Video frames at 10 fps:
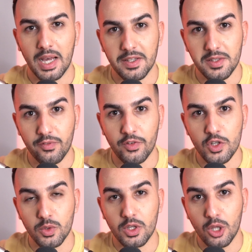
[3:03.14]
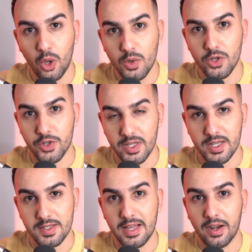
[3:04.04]
And the difference with closers
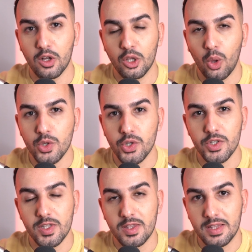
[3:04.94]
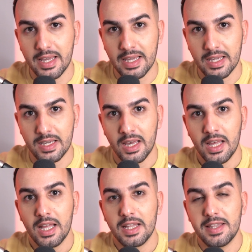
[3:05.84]
is that closers think
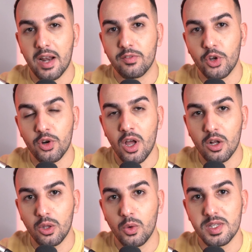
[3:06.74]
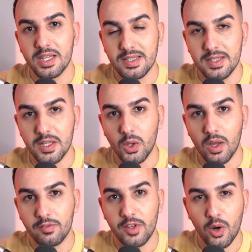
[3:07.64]
that if they're not closing a deal,
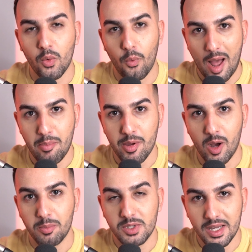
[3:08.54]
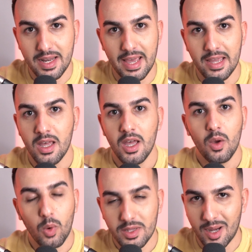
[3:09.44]
if they don't wrap it up today
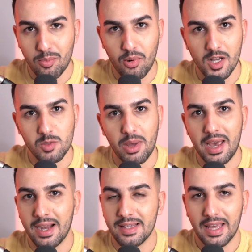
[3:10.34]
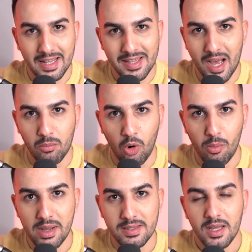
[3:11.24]
with that prospect in that
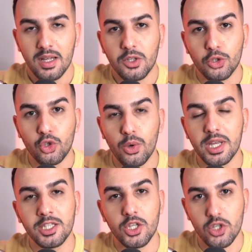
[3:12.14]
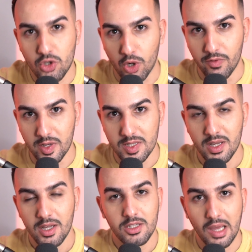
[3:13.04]
moment, they're doing a disservice
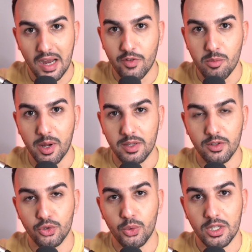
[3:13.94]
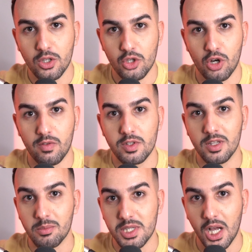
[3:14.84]
to everybody. They're doing a disservice to
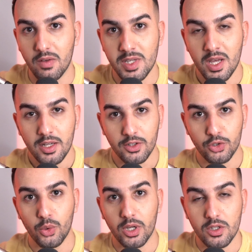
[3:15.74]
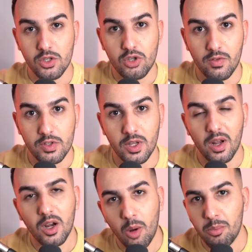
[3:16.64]
themselves. They're doing a disservice to
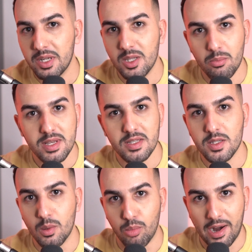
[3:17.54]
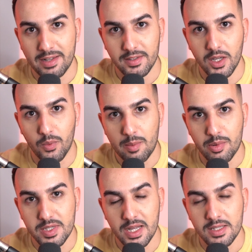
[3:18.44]
the company, the business, the brand that they
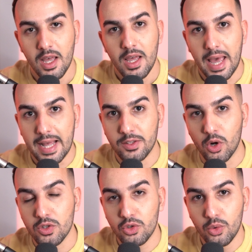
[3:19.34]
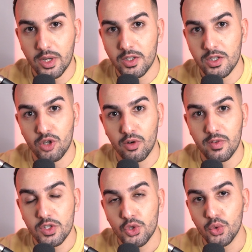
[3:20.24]
represent. And they're also doing a
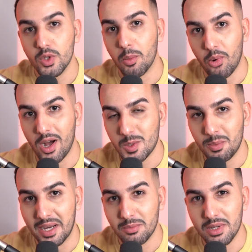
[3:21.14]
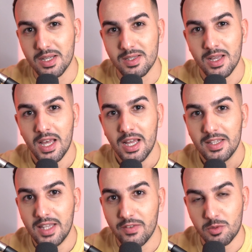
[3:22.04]
disservice to the prospect because
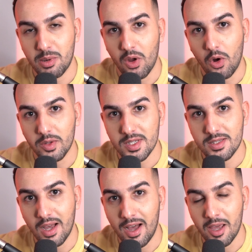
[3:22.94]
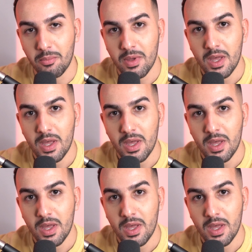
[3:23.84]
they've spent all this time